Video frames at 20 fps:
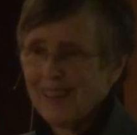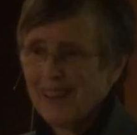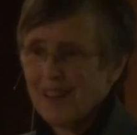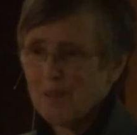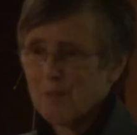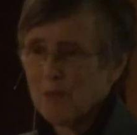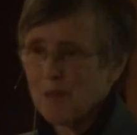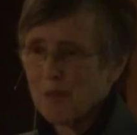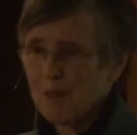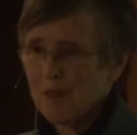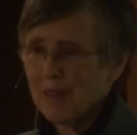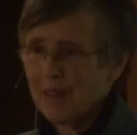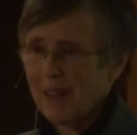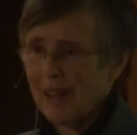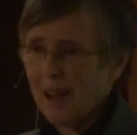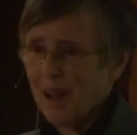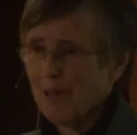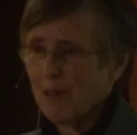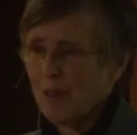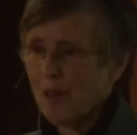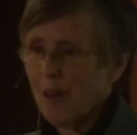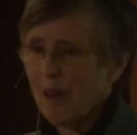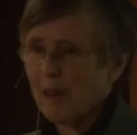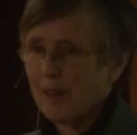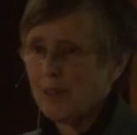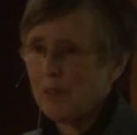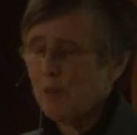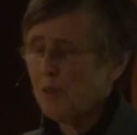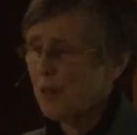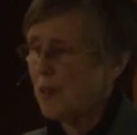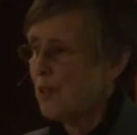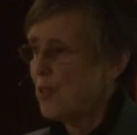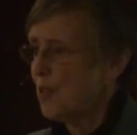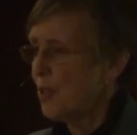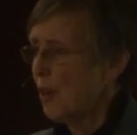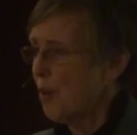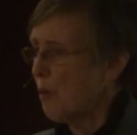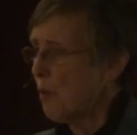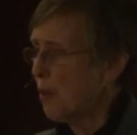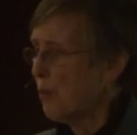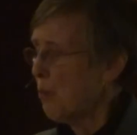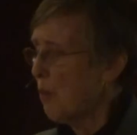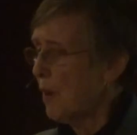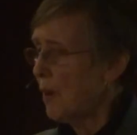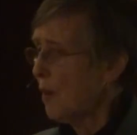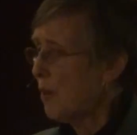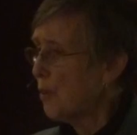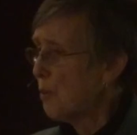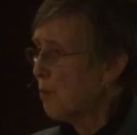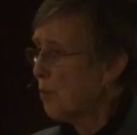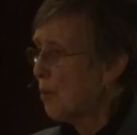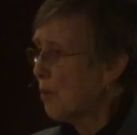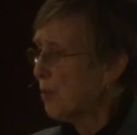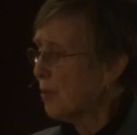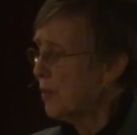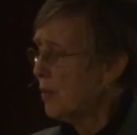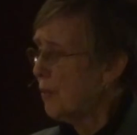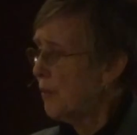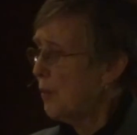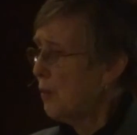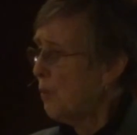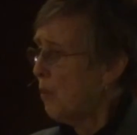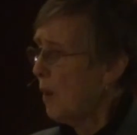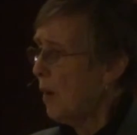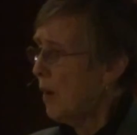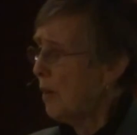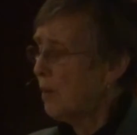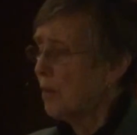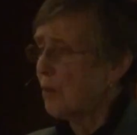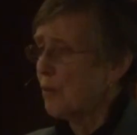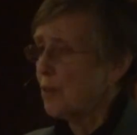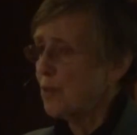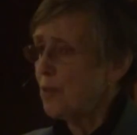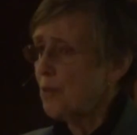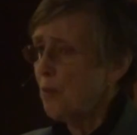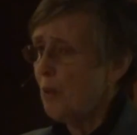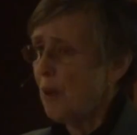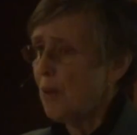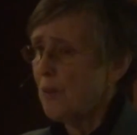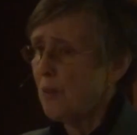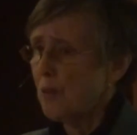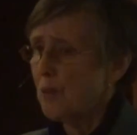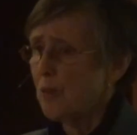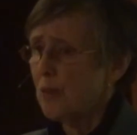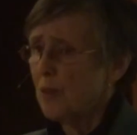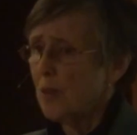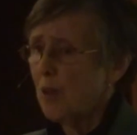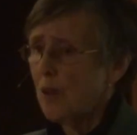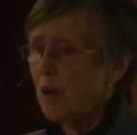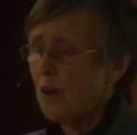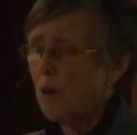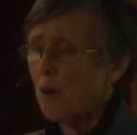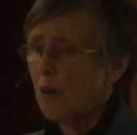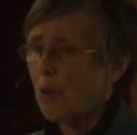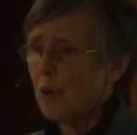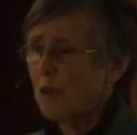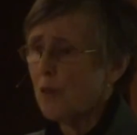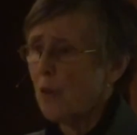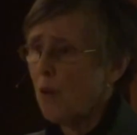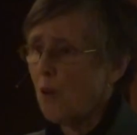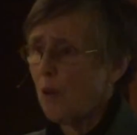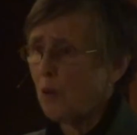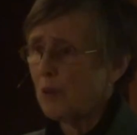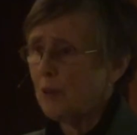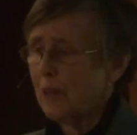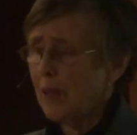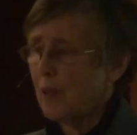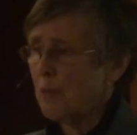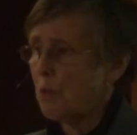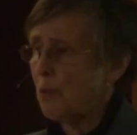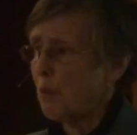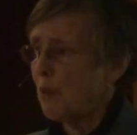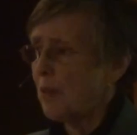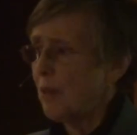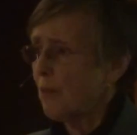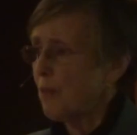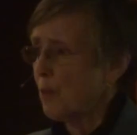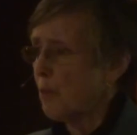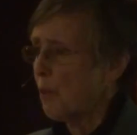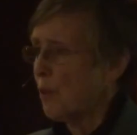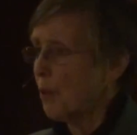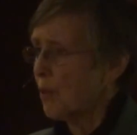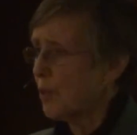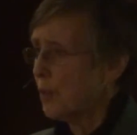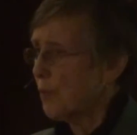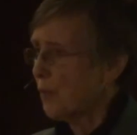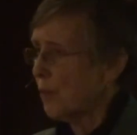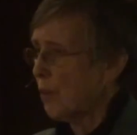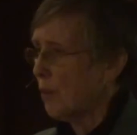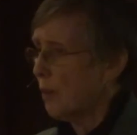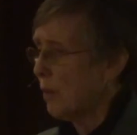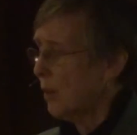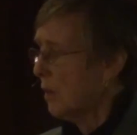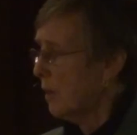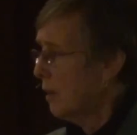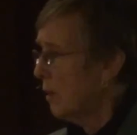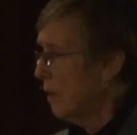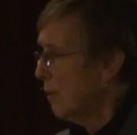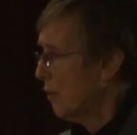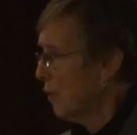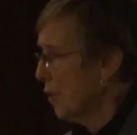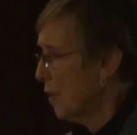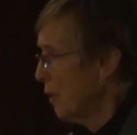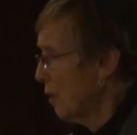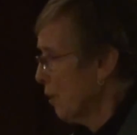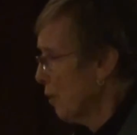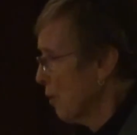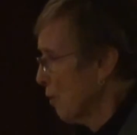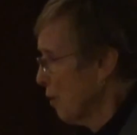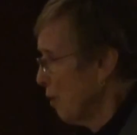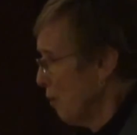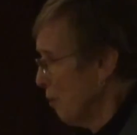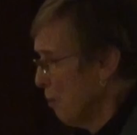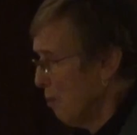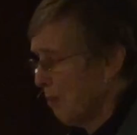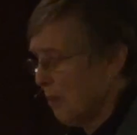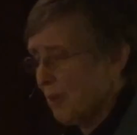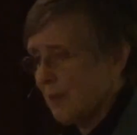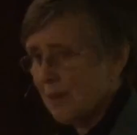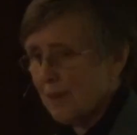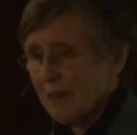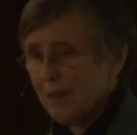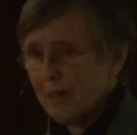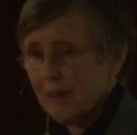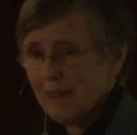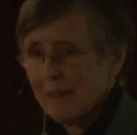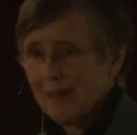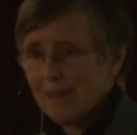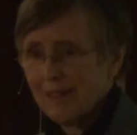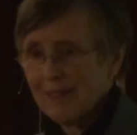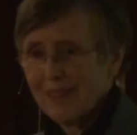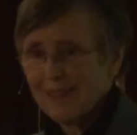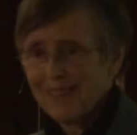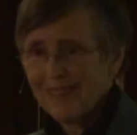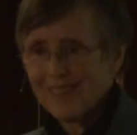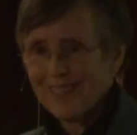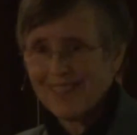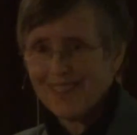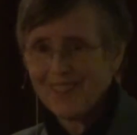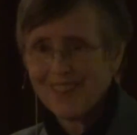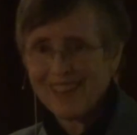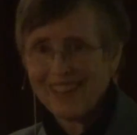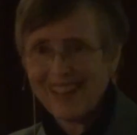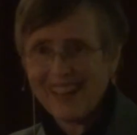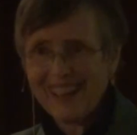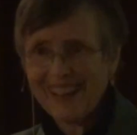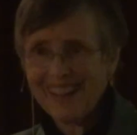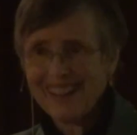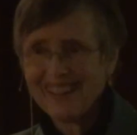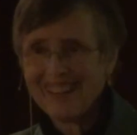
And we'll see how long. You can share with one other person if you want, or two others, or the whole table, whatever works for your group. Okay?